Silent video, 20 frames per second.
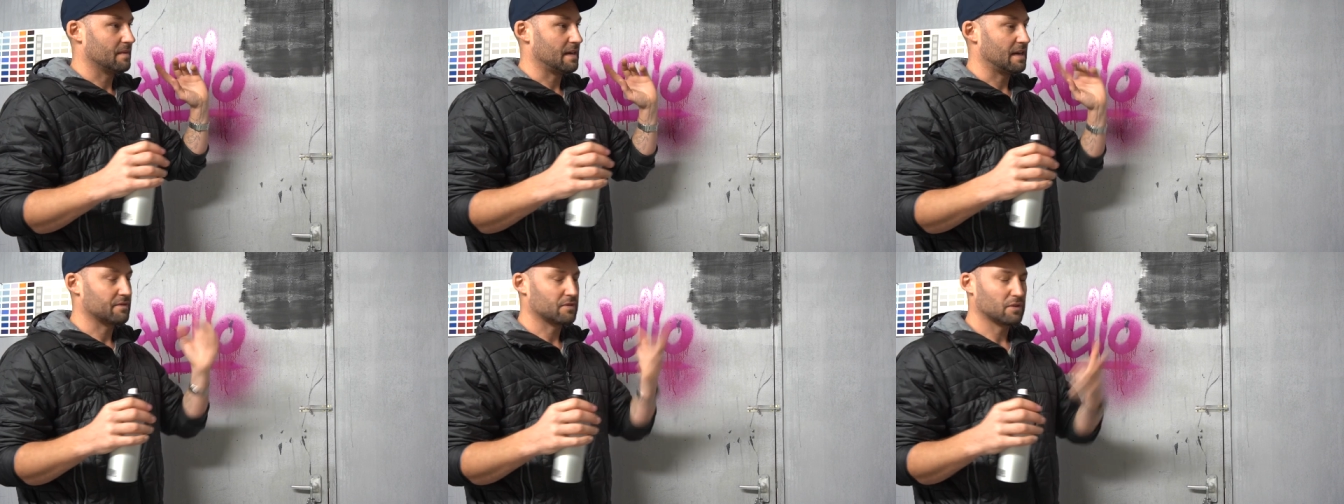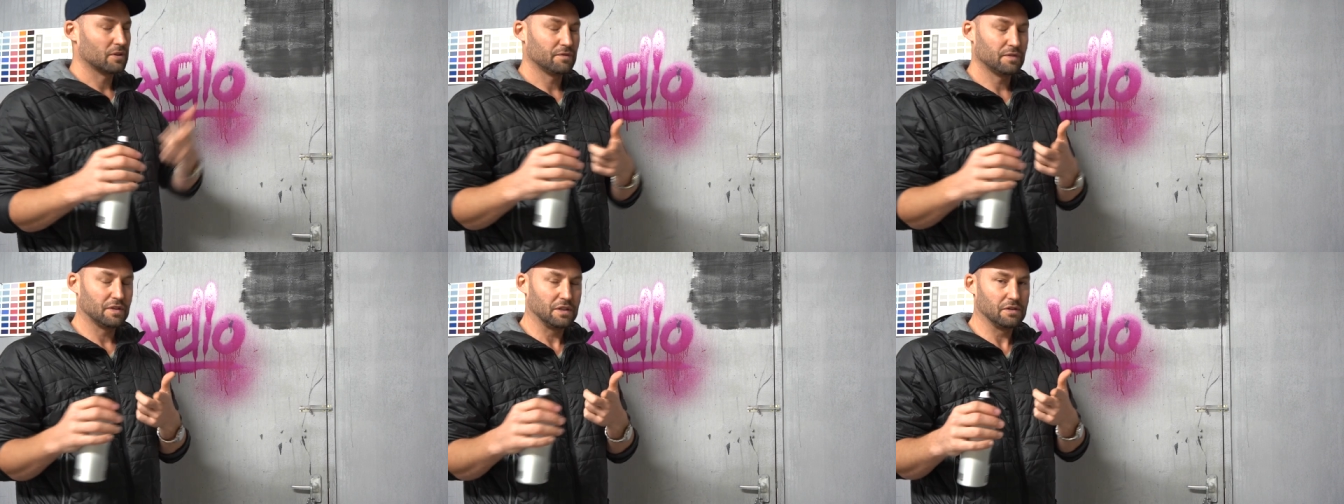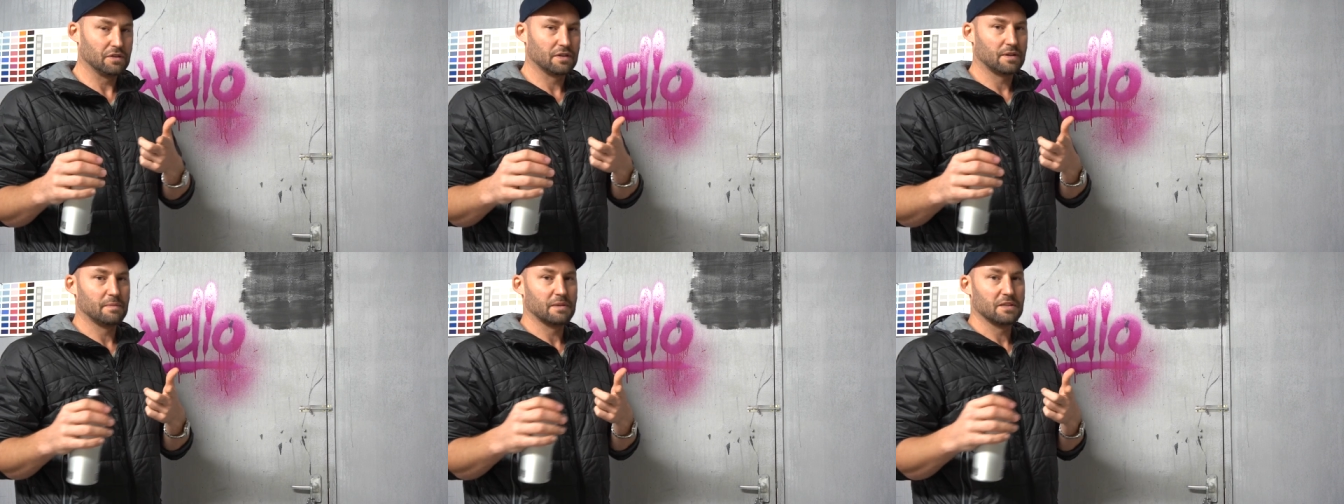I've got a
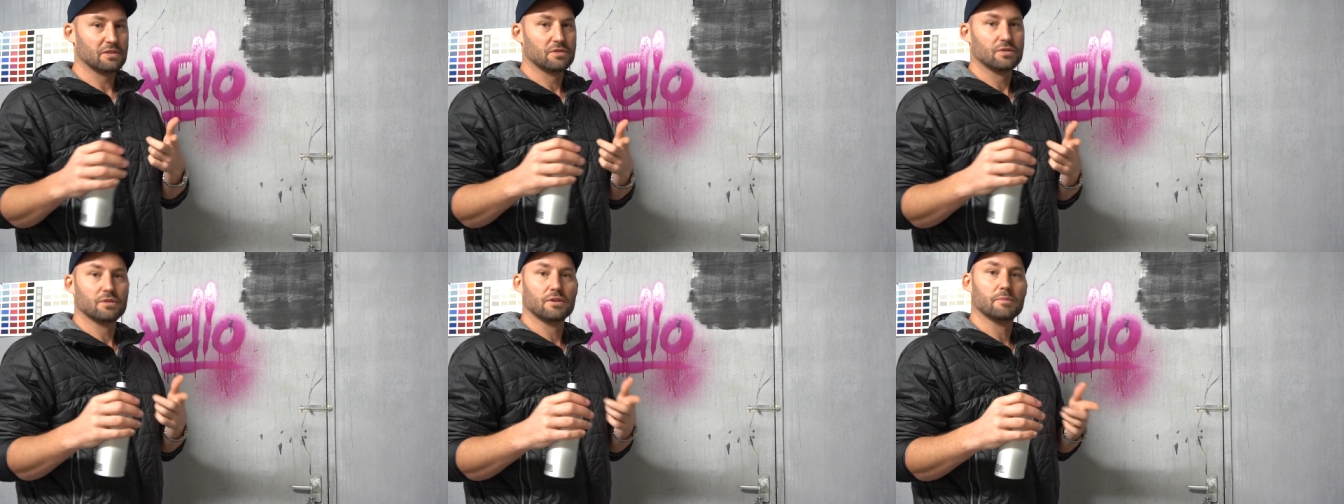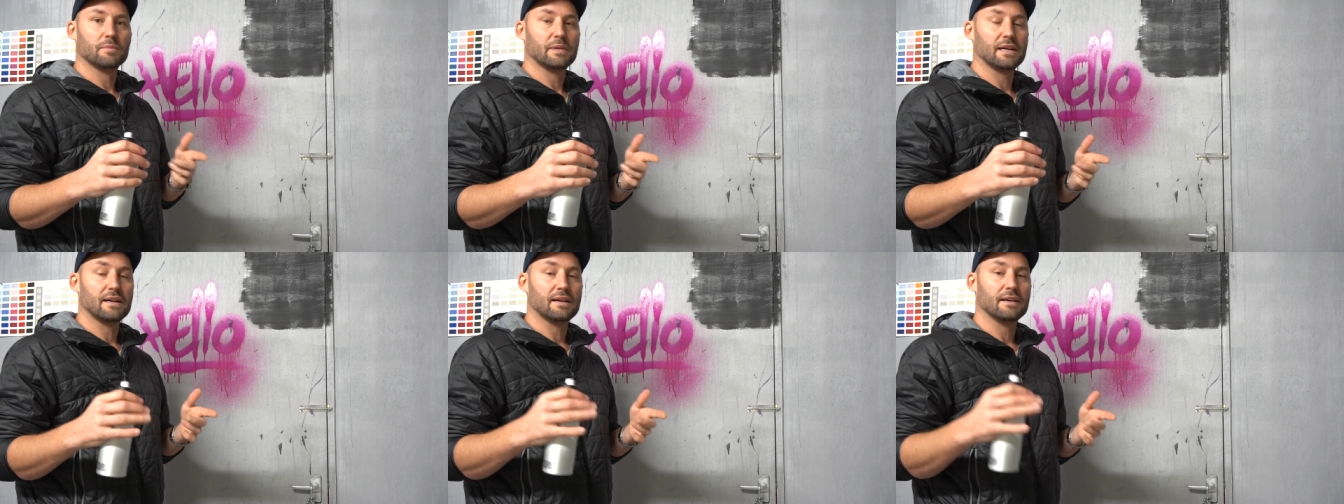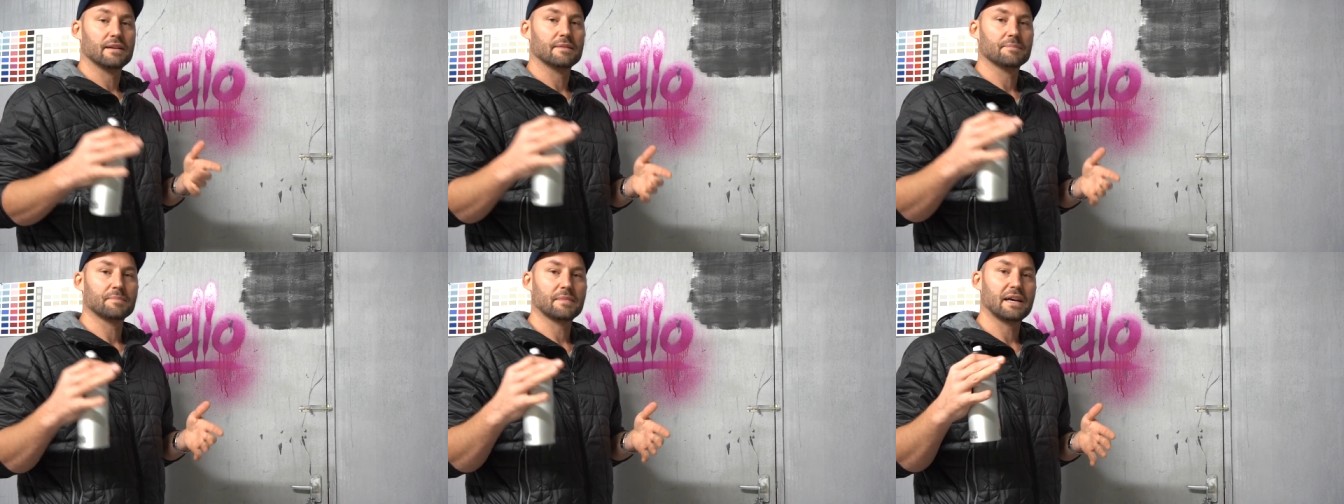video coming soon
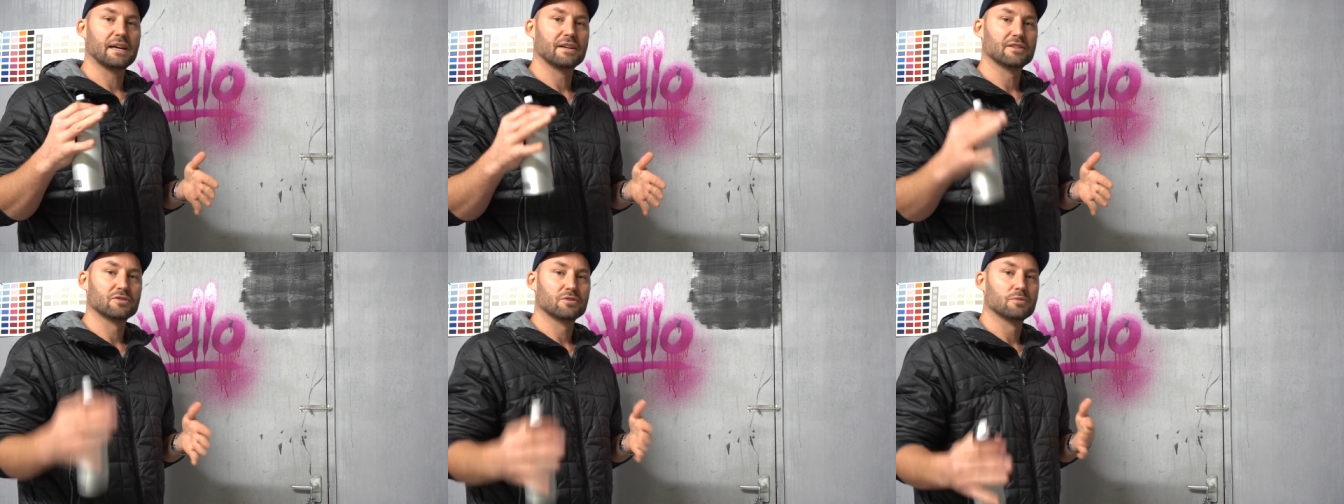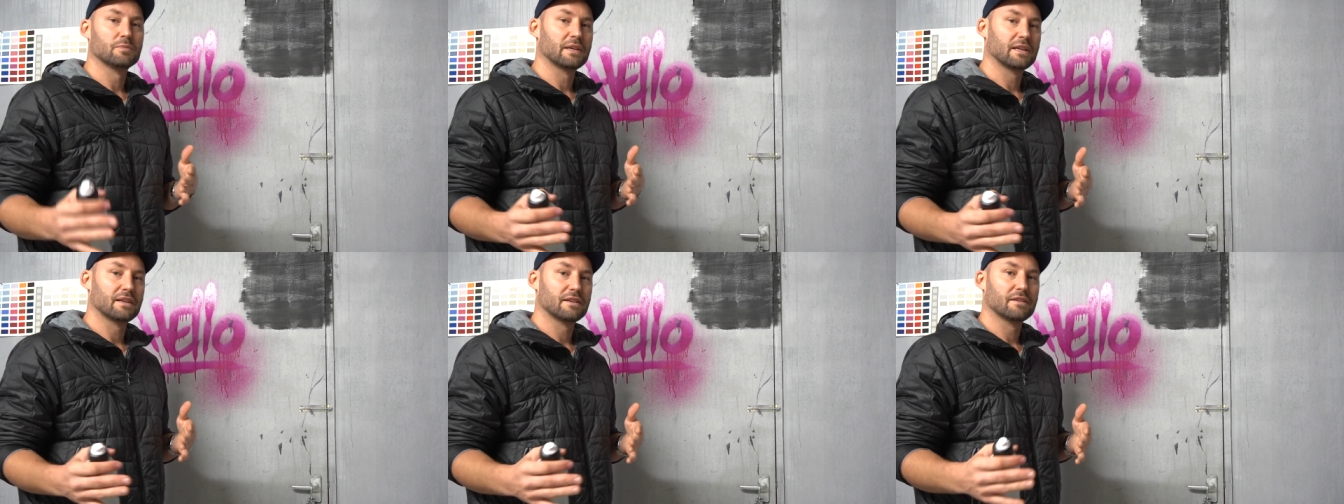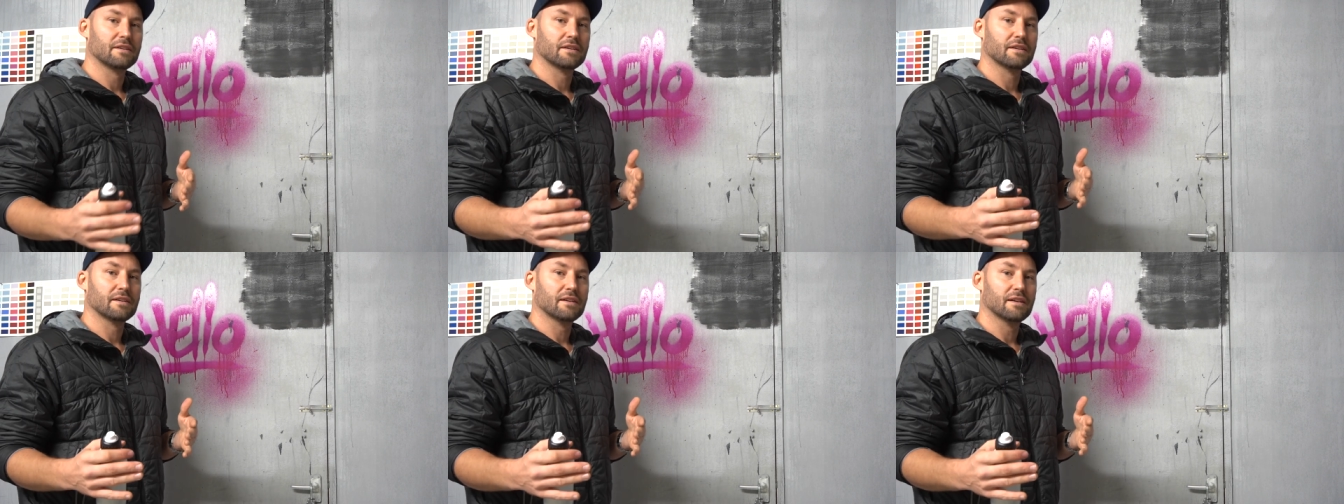about how
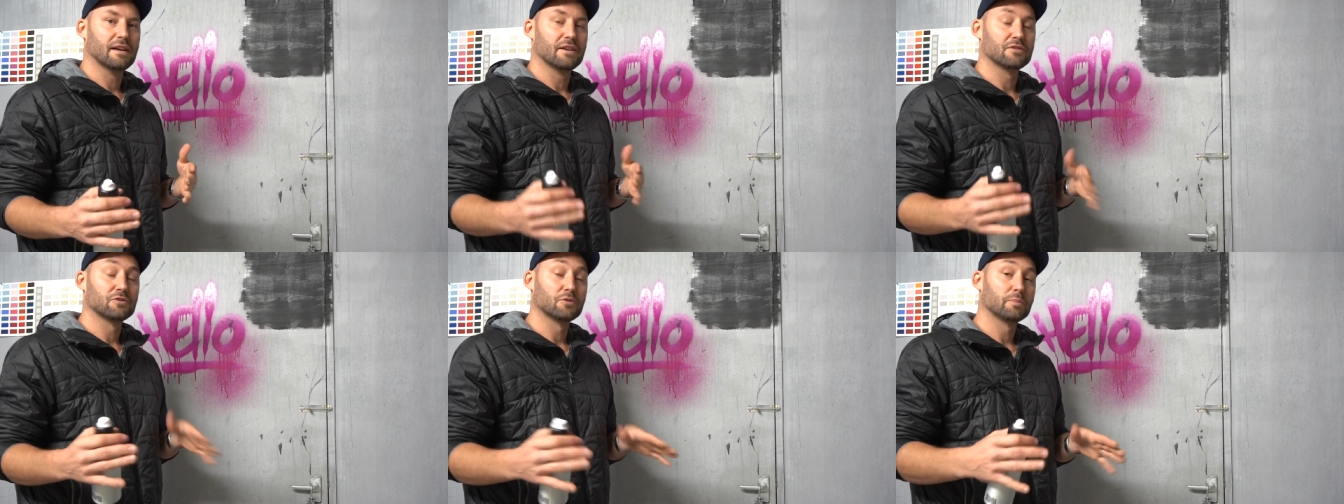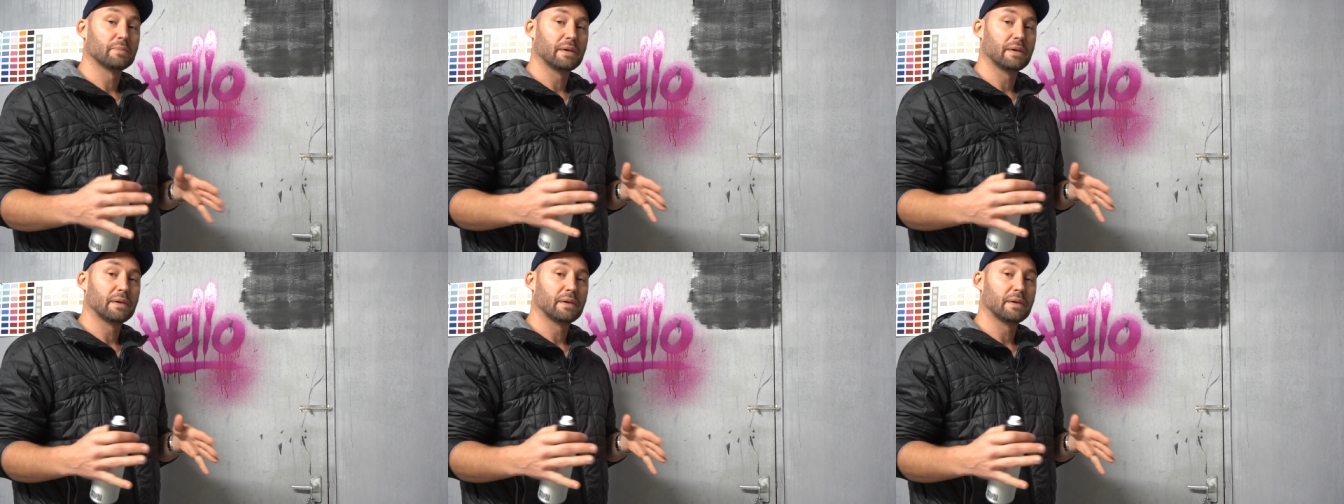to